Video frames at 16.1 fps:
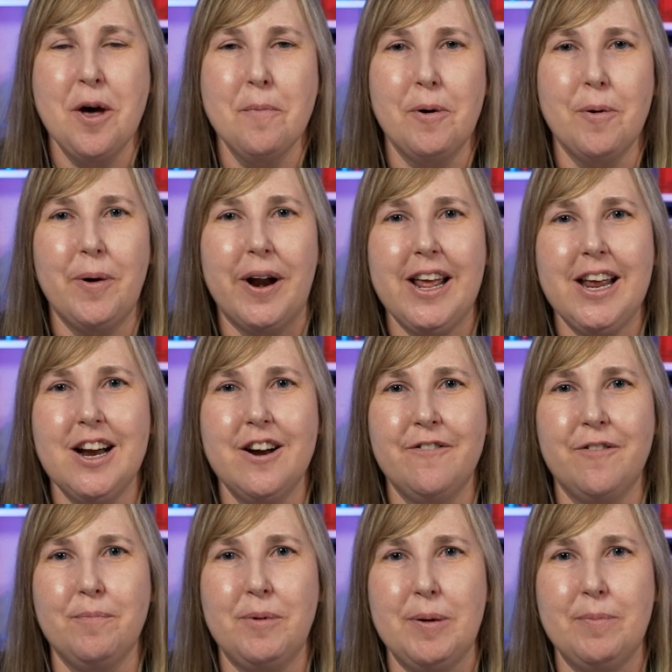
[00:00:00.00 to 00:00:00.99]
But when I hear
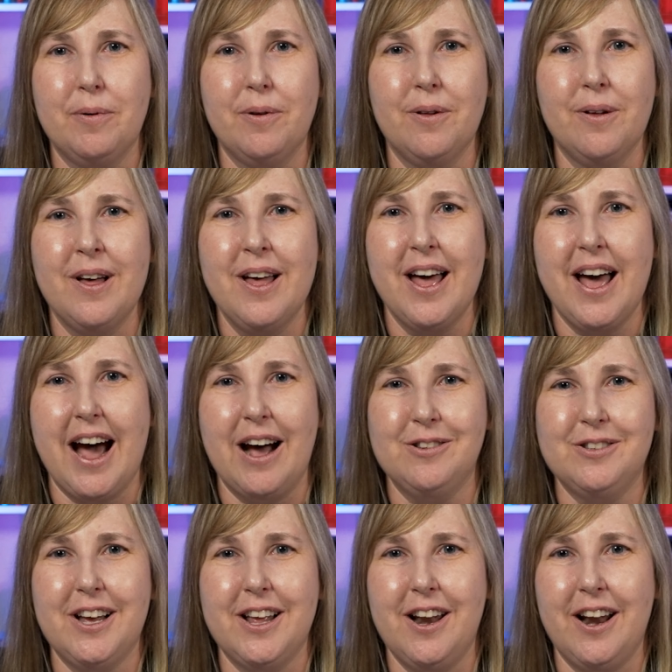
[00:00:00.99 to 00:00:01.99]
from people
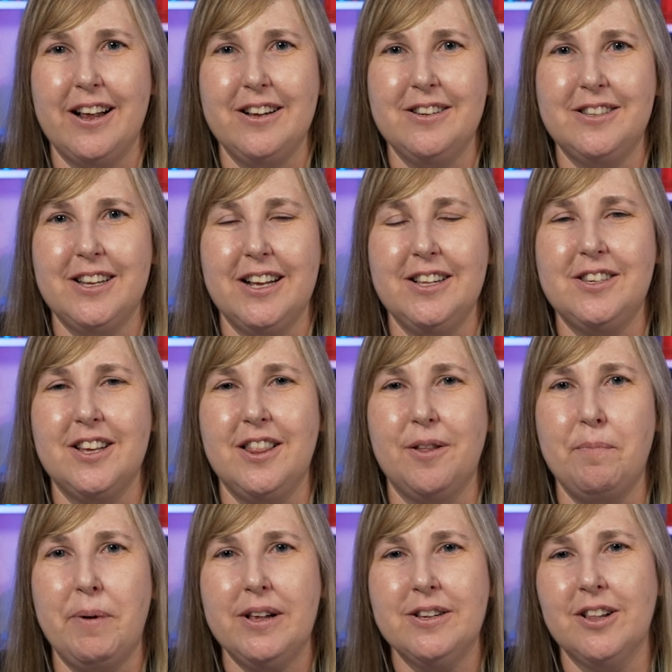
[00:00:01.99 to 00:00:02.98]
outside the United States, and the
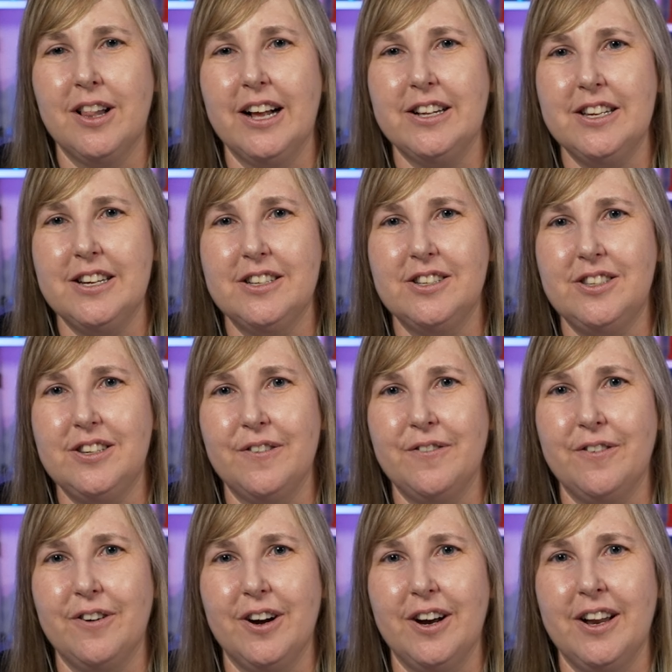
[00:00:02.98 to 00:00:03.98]
PEZ collecting is
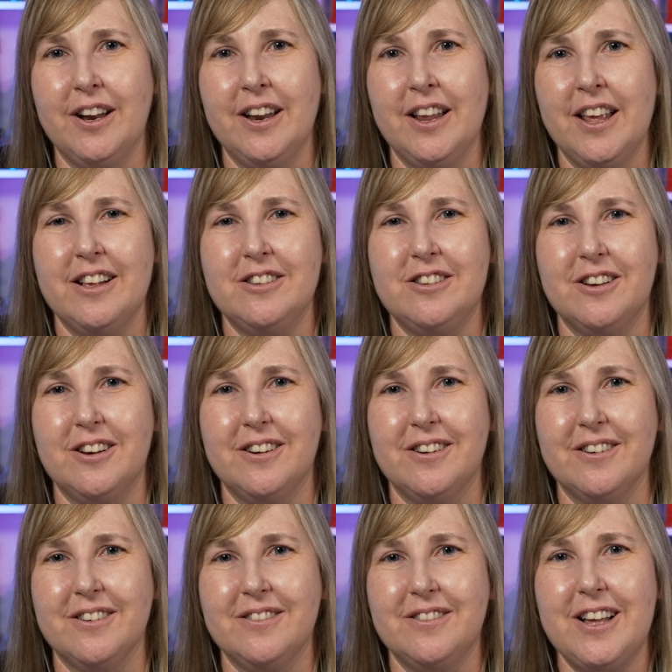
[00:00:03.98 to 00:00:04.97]
different,
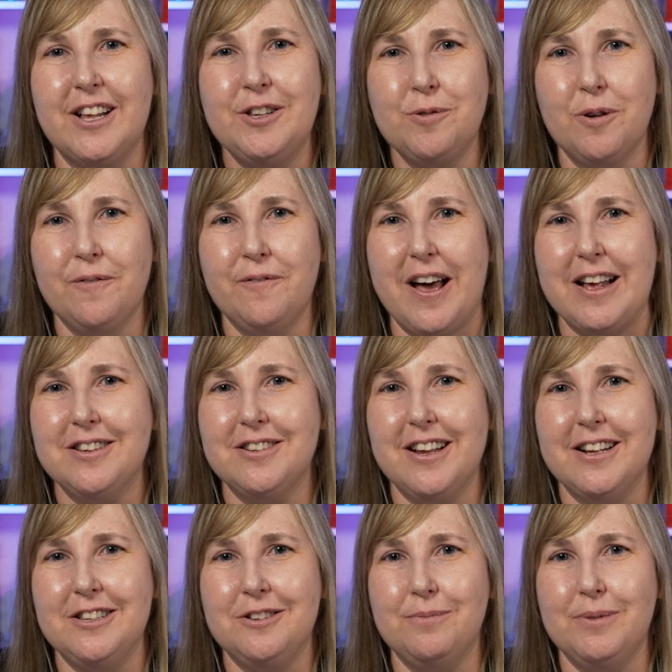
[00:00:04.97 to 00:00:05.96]
so that's what
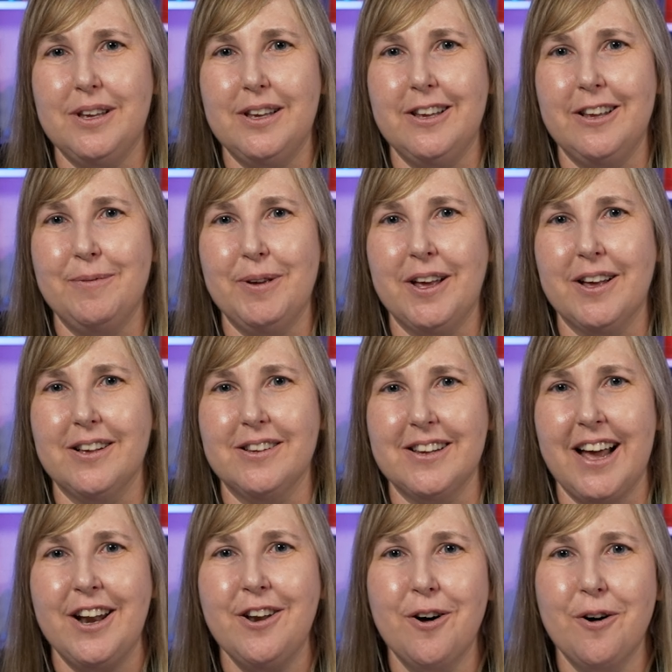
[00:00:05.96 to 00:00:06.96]
fascinates me, because
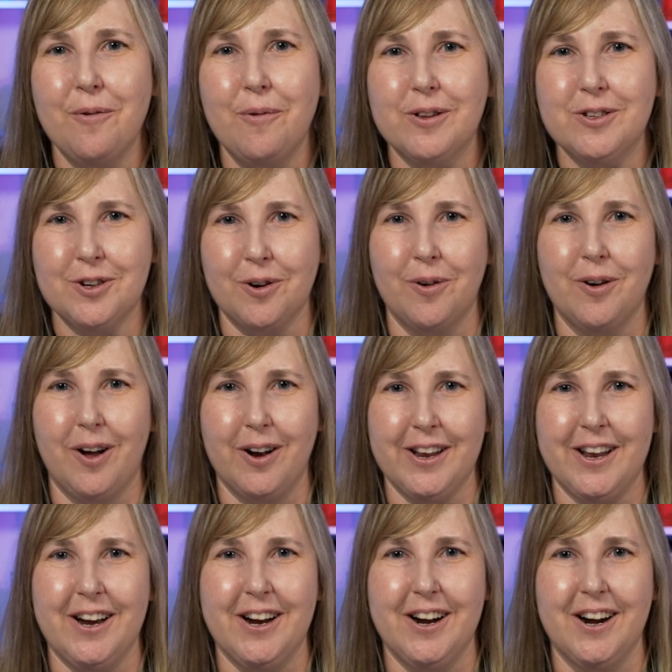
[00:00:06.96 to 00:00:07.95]
I know what's going on
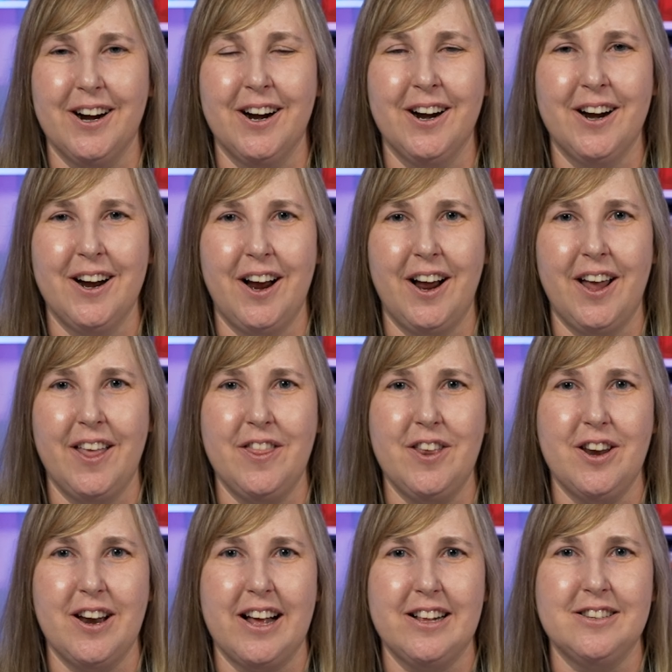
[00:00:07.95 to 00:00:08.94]
here in the
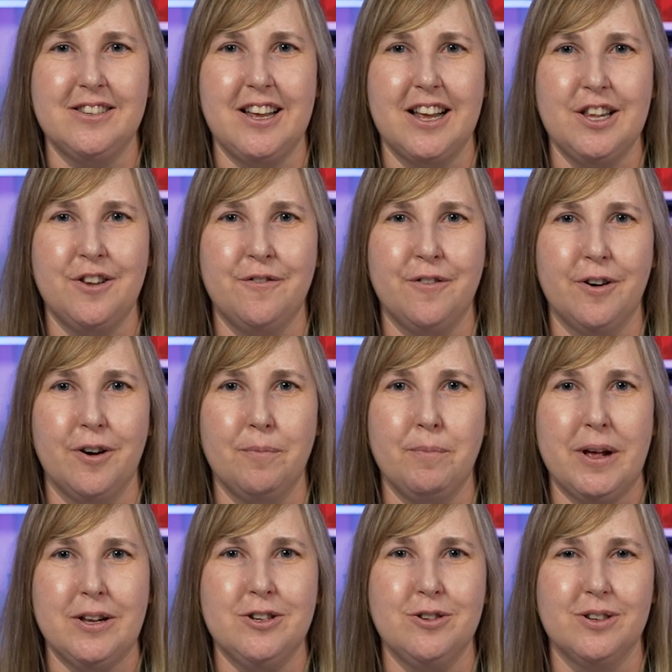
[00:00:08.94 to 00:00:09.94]
United States for
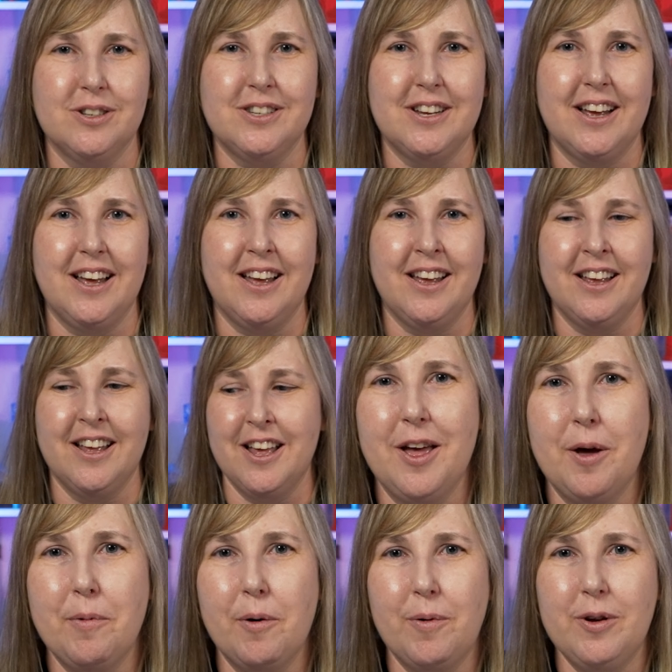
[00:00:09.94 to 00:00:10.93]
PEZ USA.
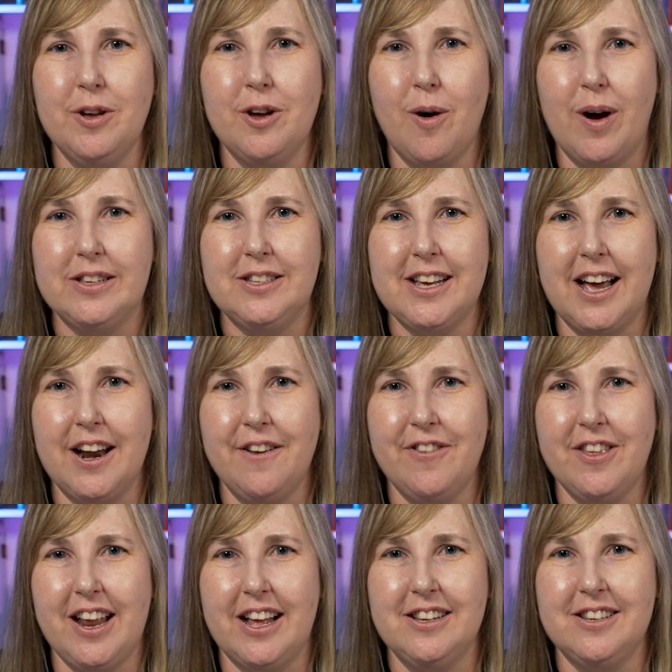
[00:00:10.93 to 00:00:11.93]
But when you go outside of the
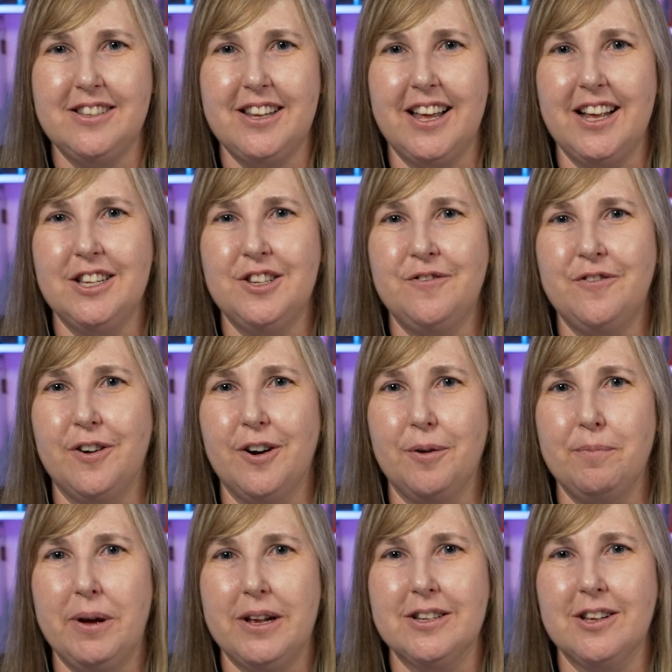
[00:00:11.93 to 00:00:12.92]
United States for
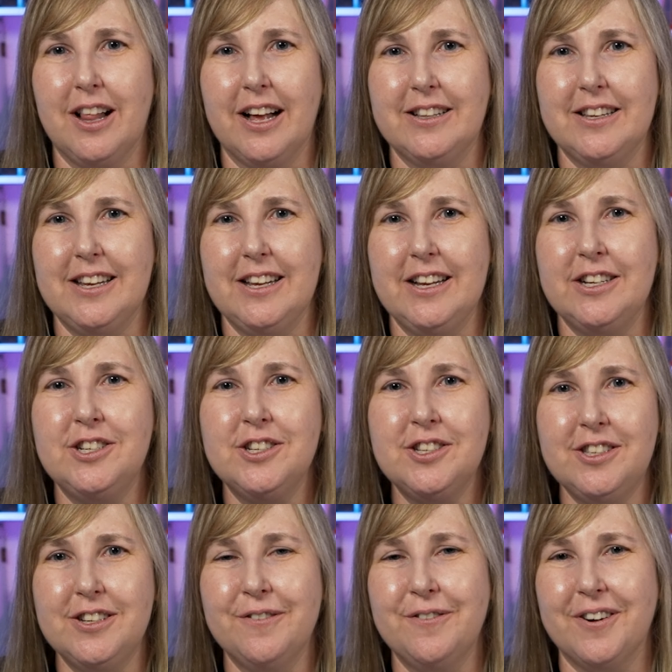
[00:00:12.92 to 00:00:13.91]
PEZ collecting, it's
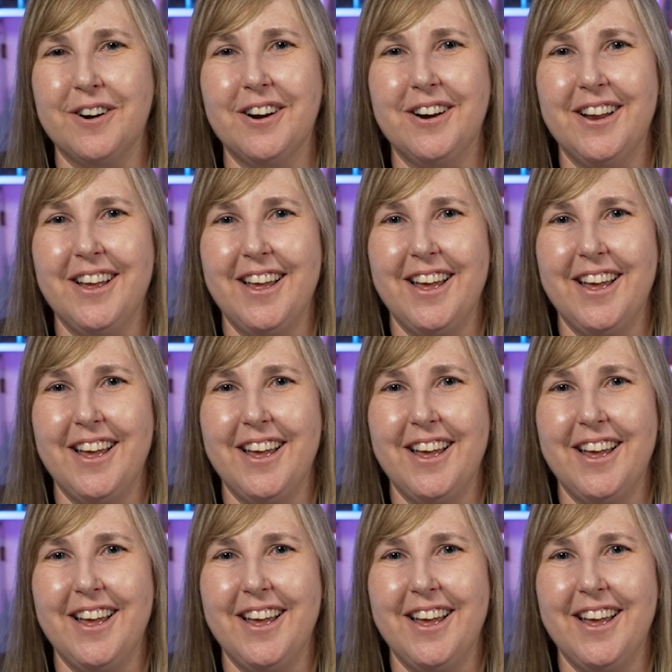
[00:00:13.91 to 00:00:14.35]
just different.